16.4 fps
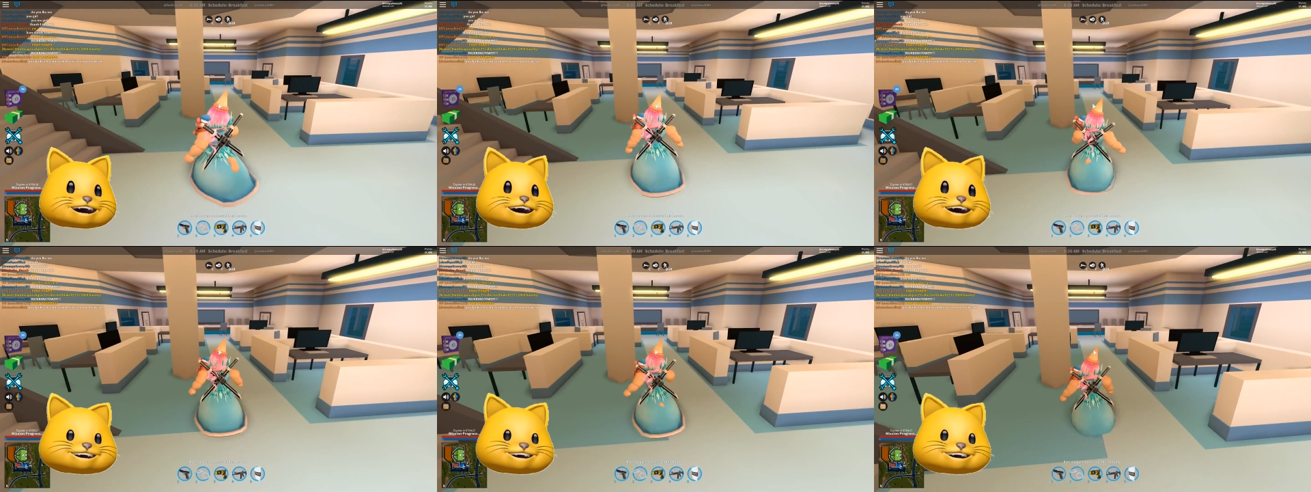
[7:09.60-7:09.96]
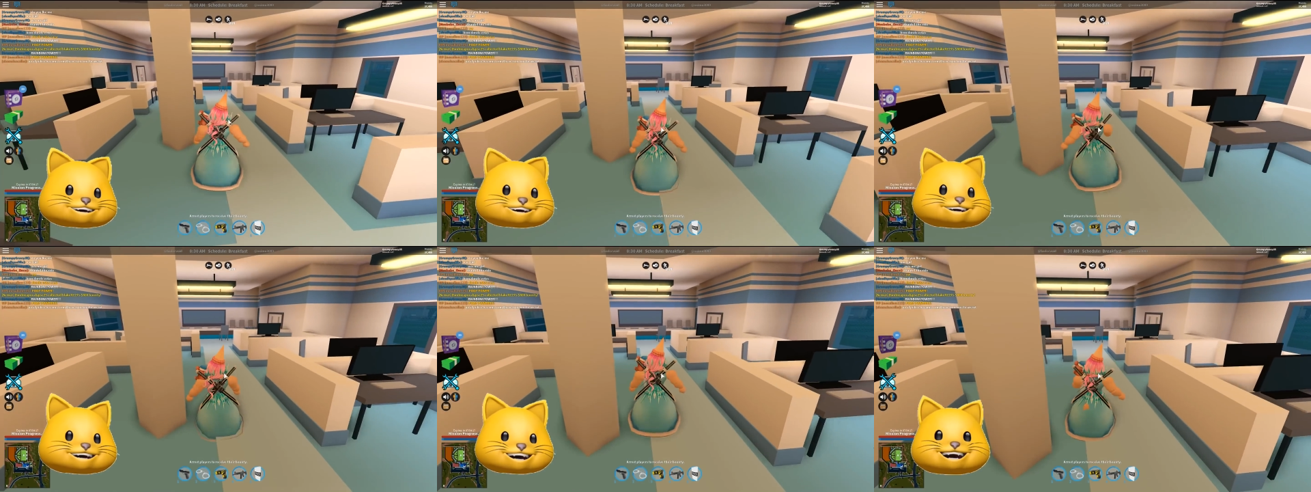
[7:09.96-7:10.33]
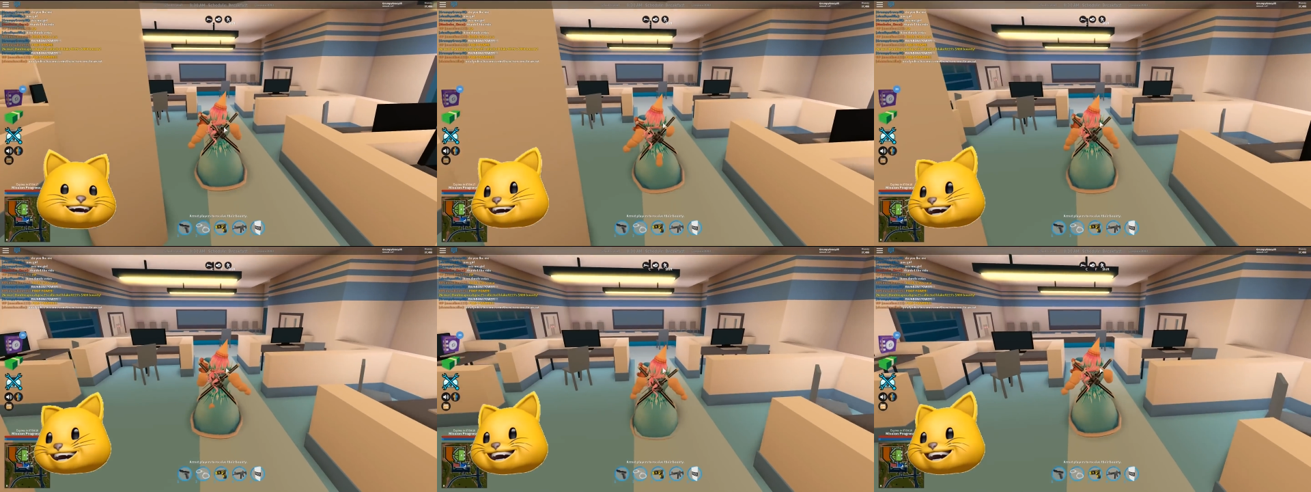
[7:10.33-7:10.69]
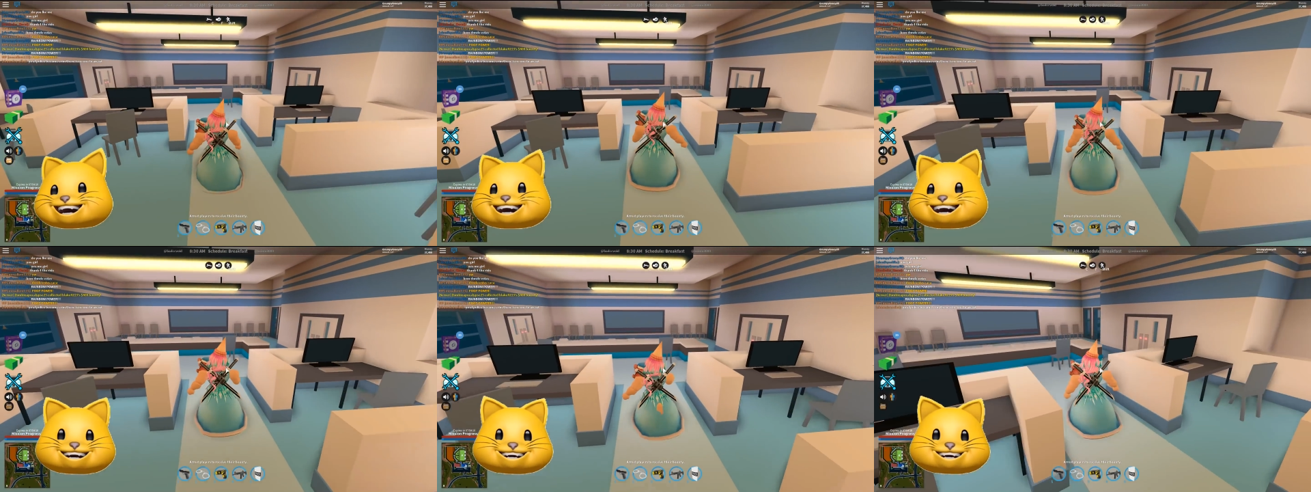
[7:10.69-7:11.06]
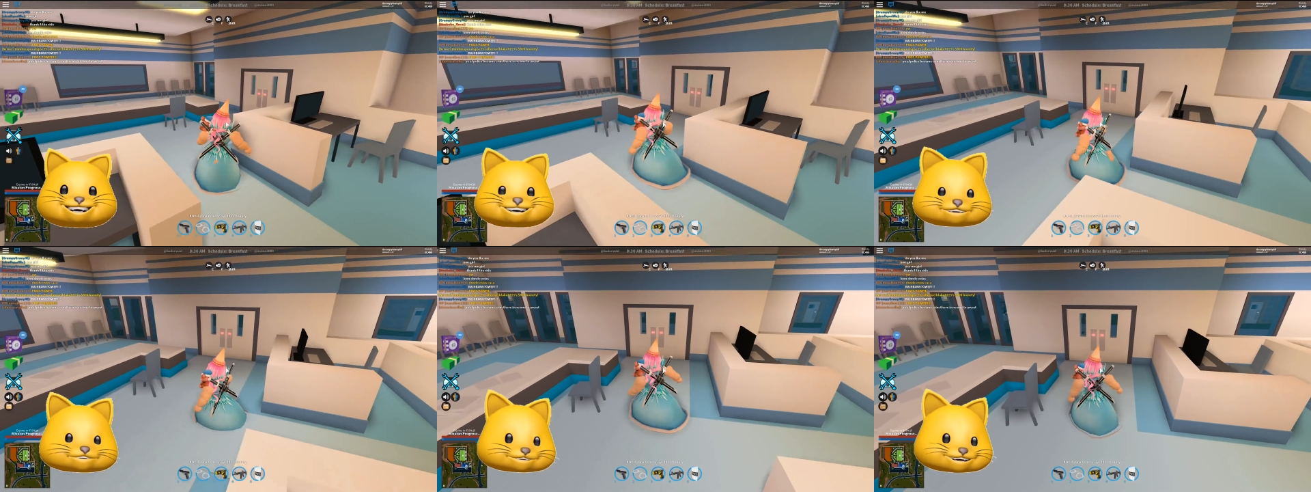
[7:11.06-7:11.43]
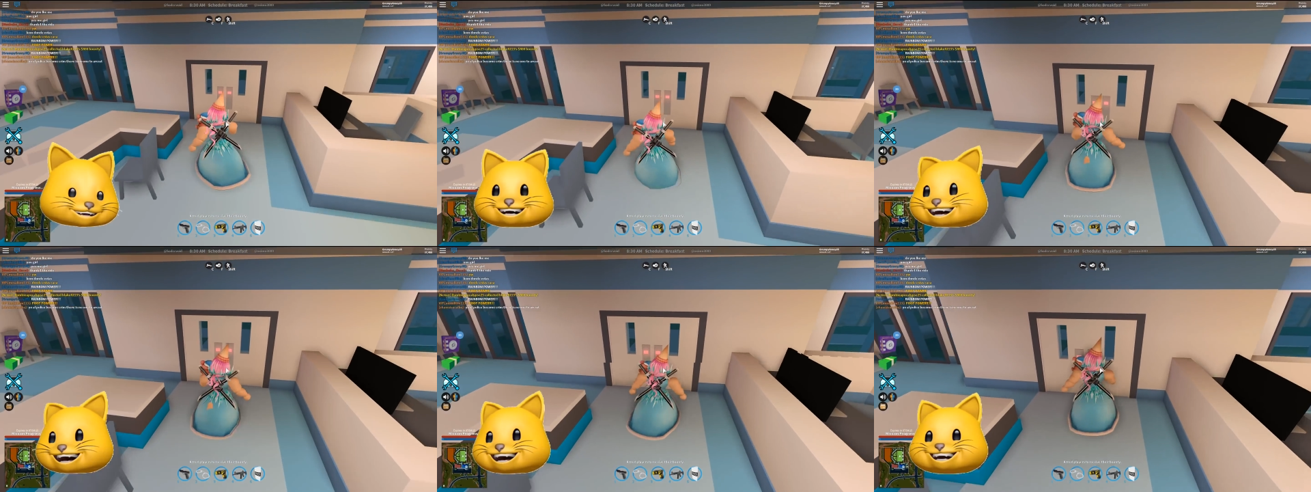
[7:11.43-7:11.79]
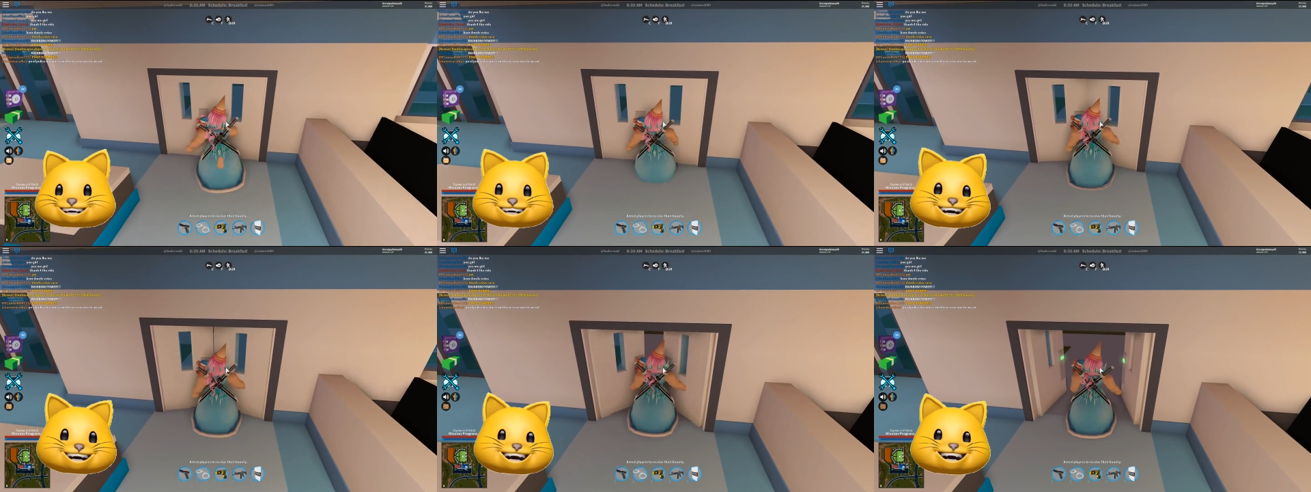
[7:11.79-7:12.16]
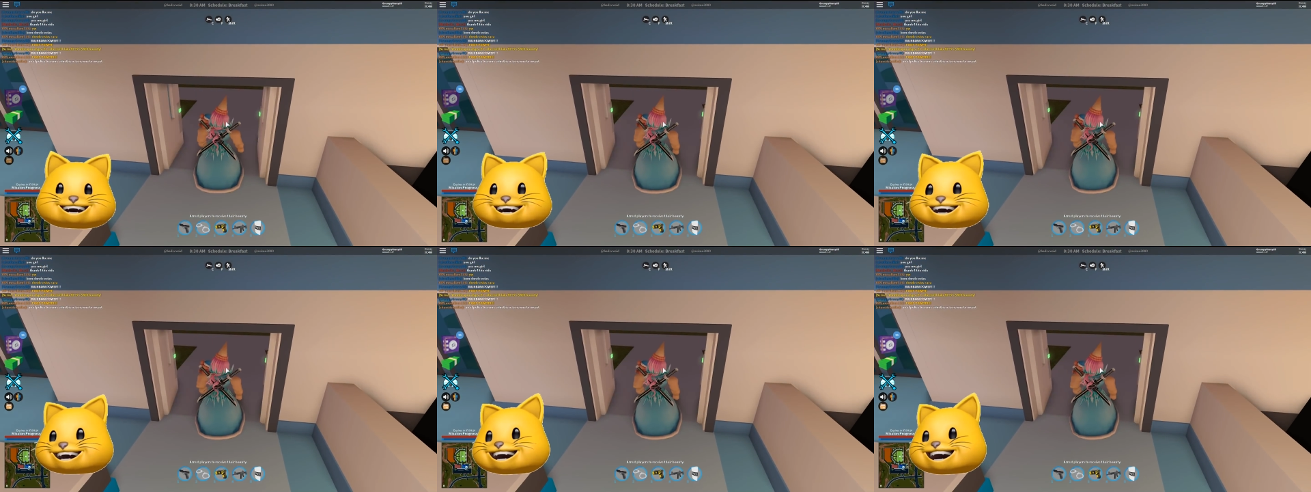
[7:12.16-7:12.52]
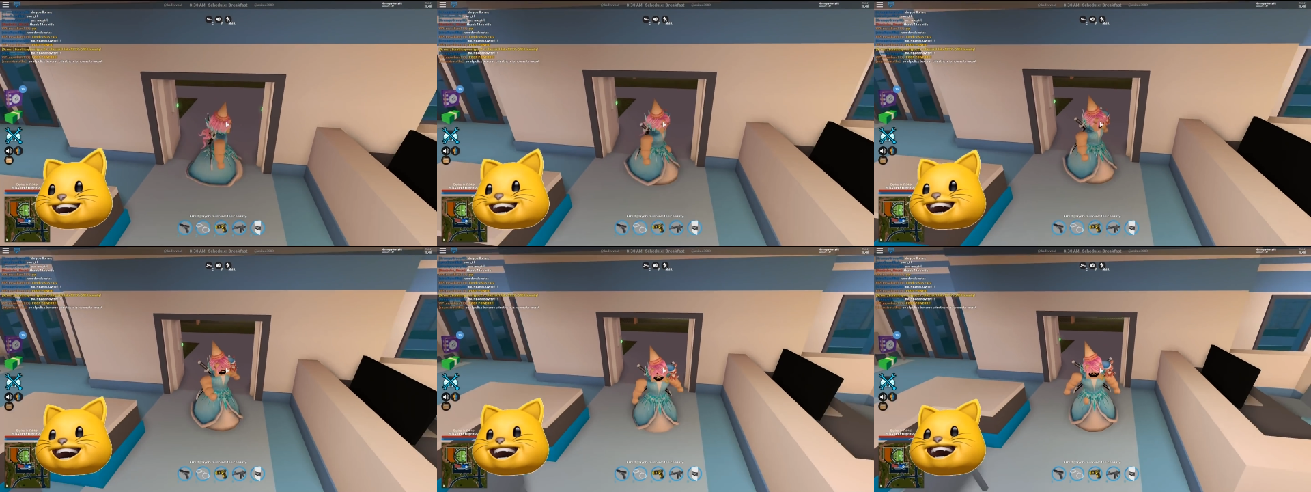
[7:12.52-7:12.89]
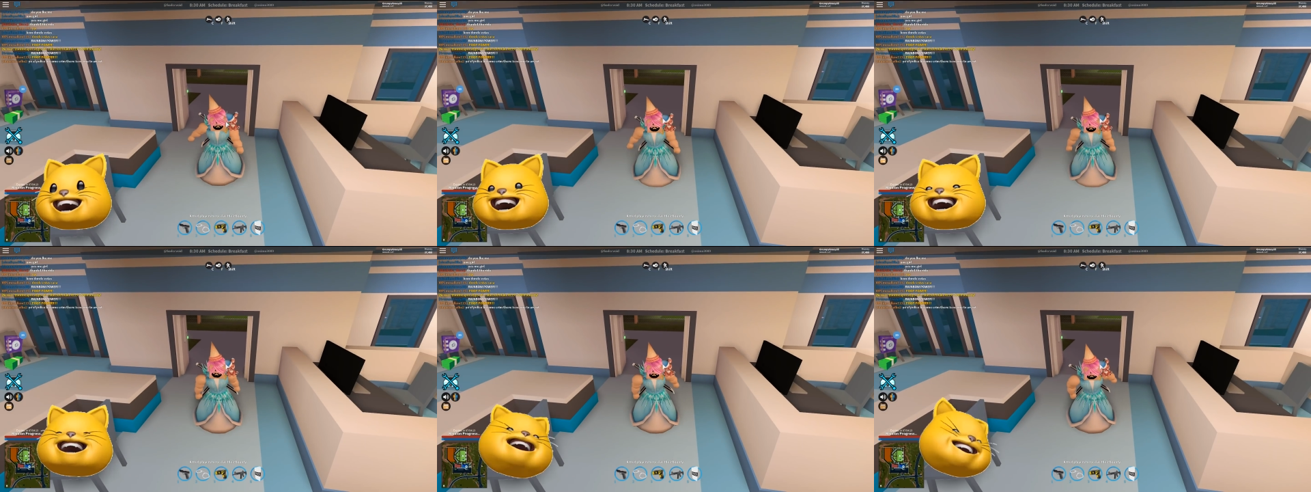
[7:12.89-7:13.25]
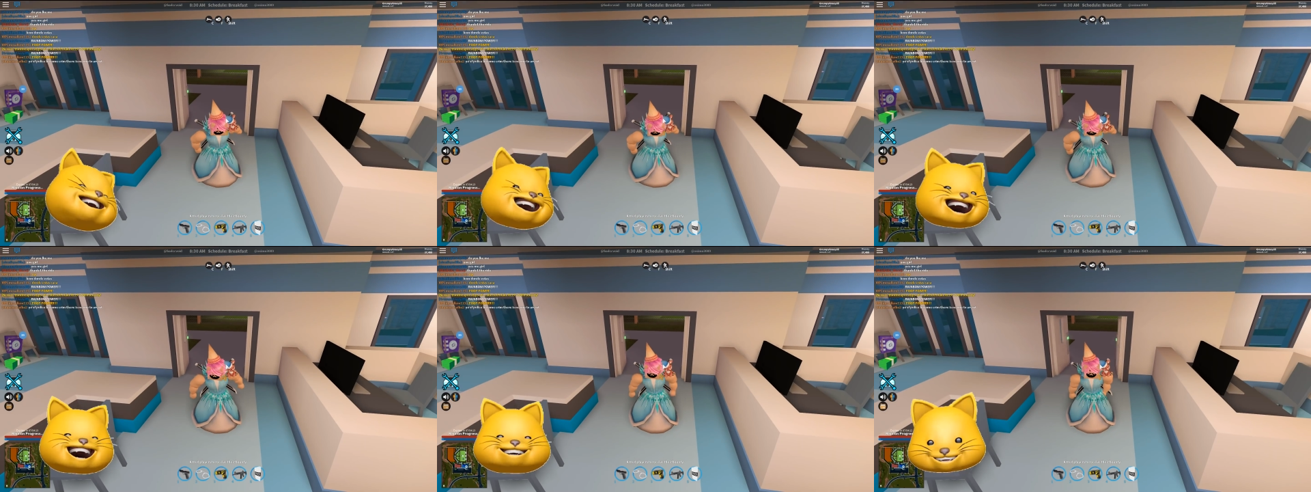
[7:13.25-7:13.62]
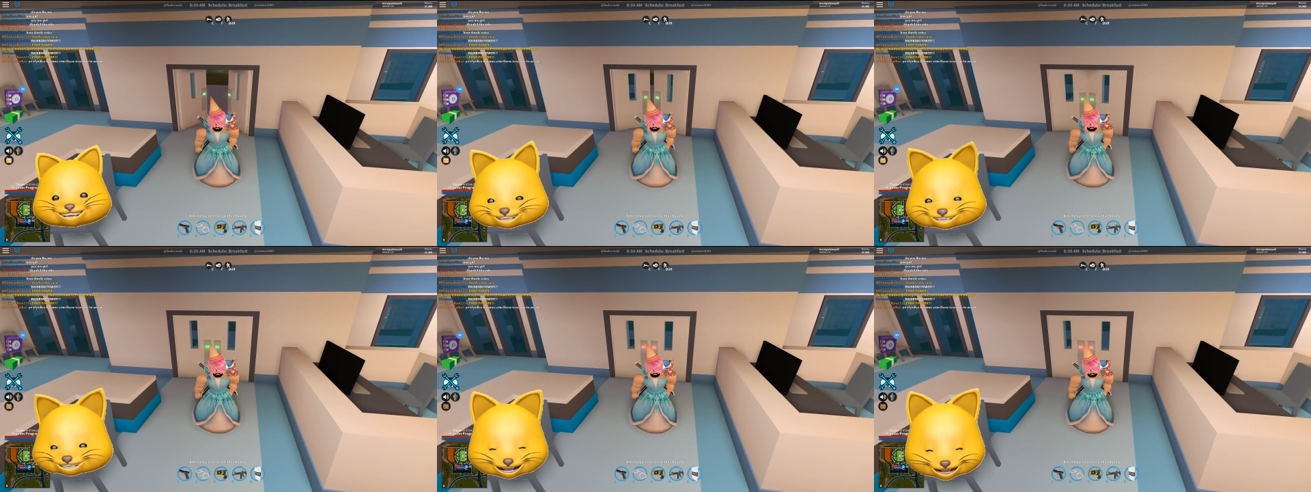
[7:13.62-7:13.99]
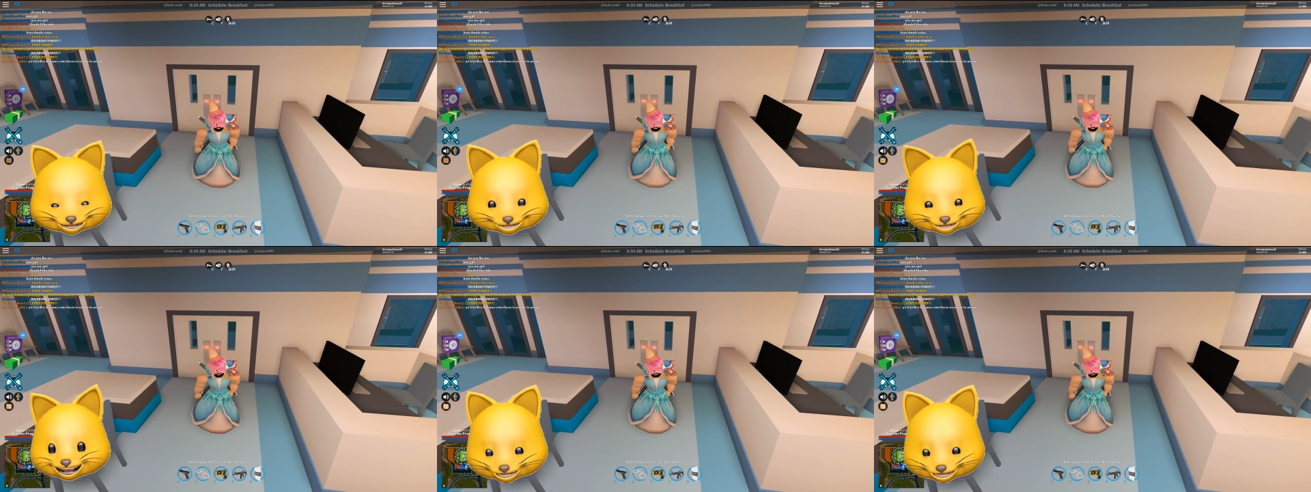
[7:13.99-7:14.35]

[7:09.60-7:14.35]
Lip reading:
(no speaker visible)